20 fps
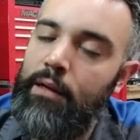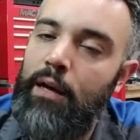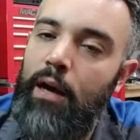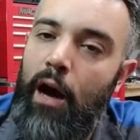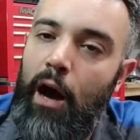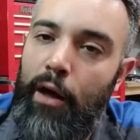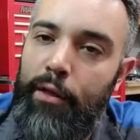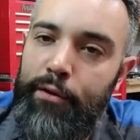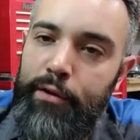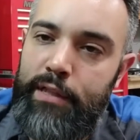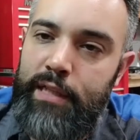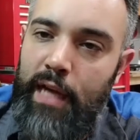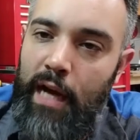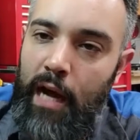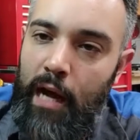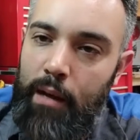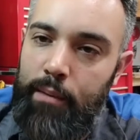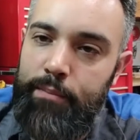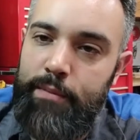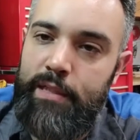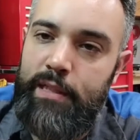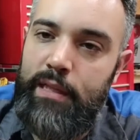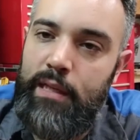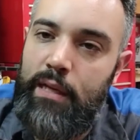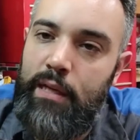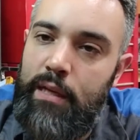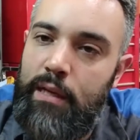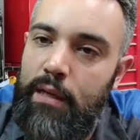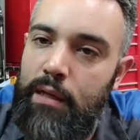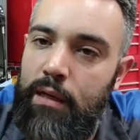Other times,
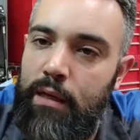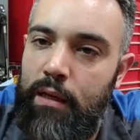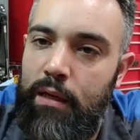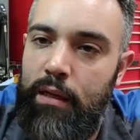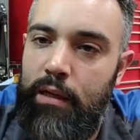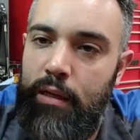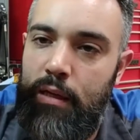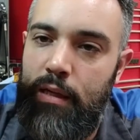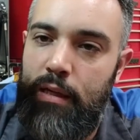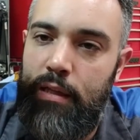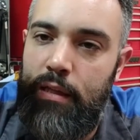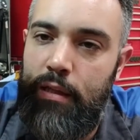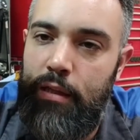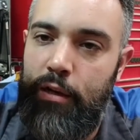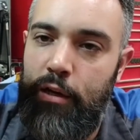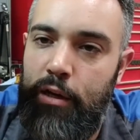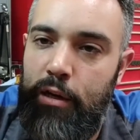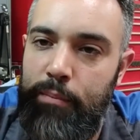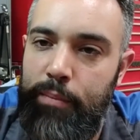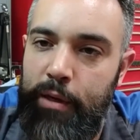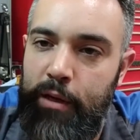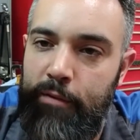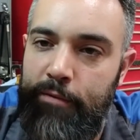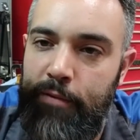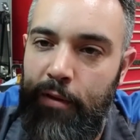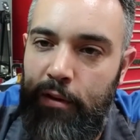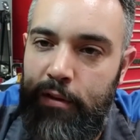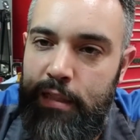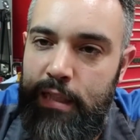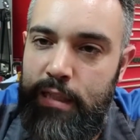there could be a
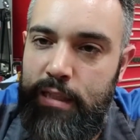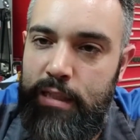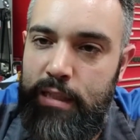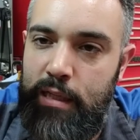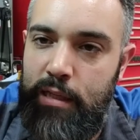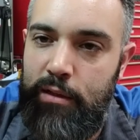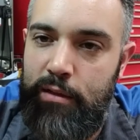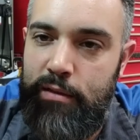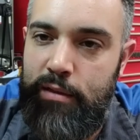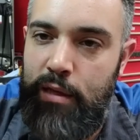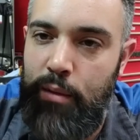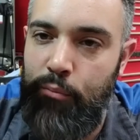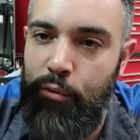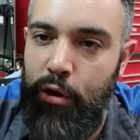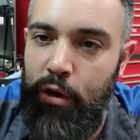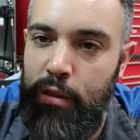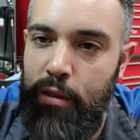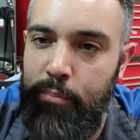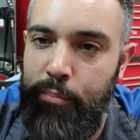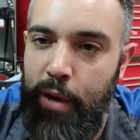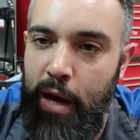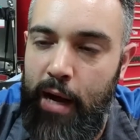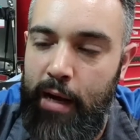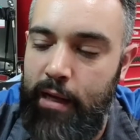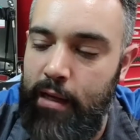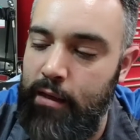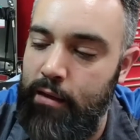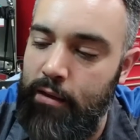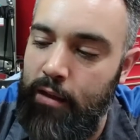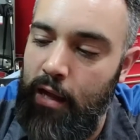faulty seal somewhere on the
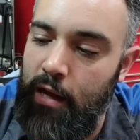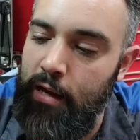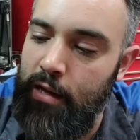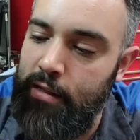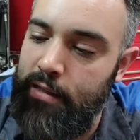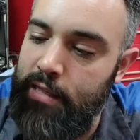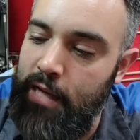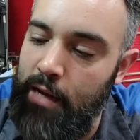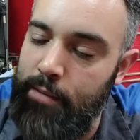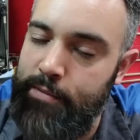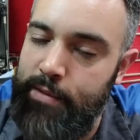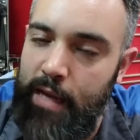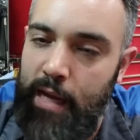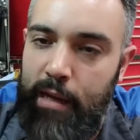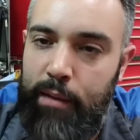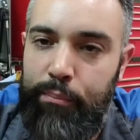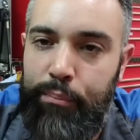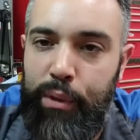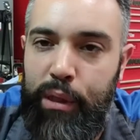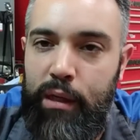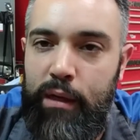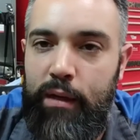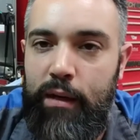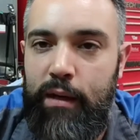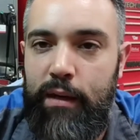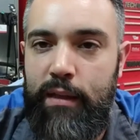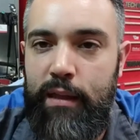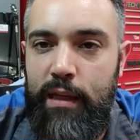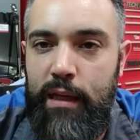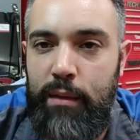body. A lot of the times that could be
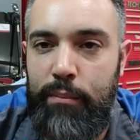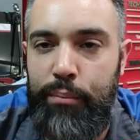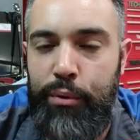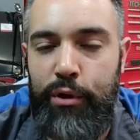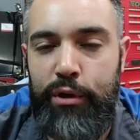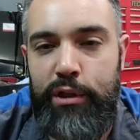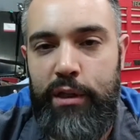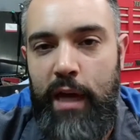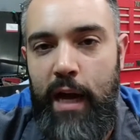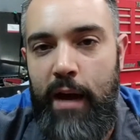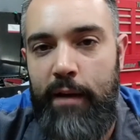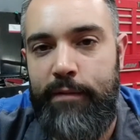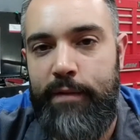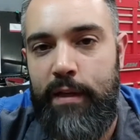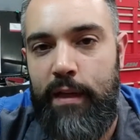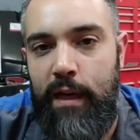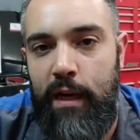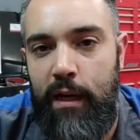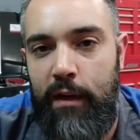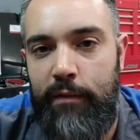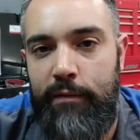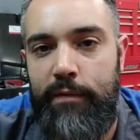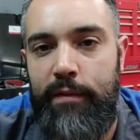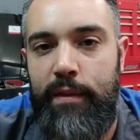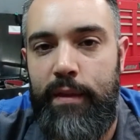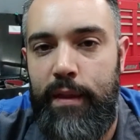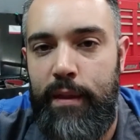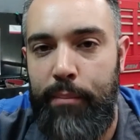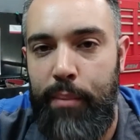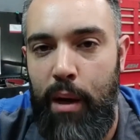on the input shaft of
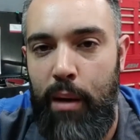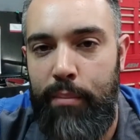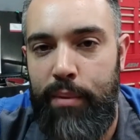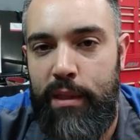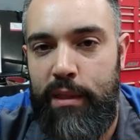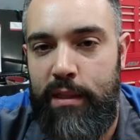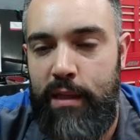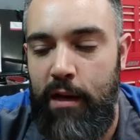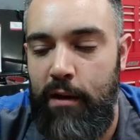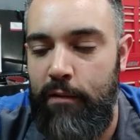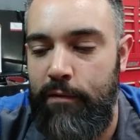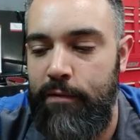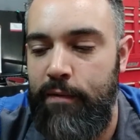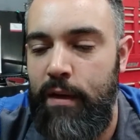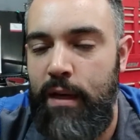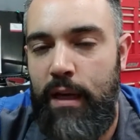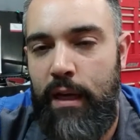the pump itself.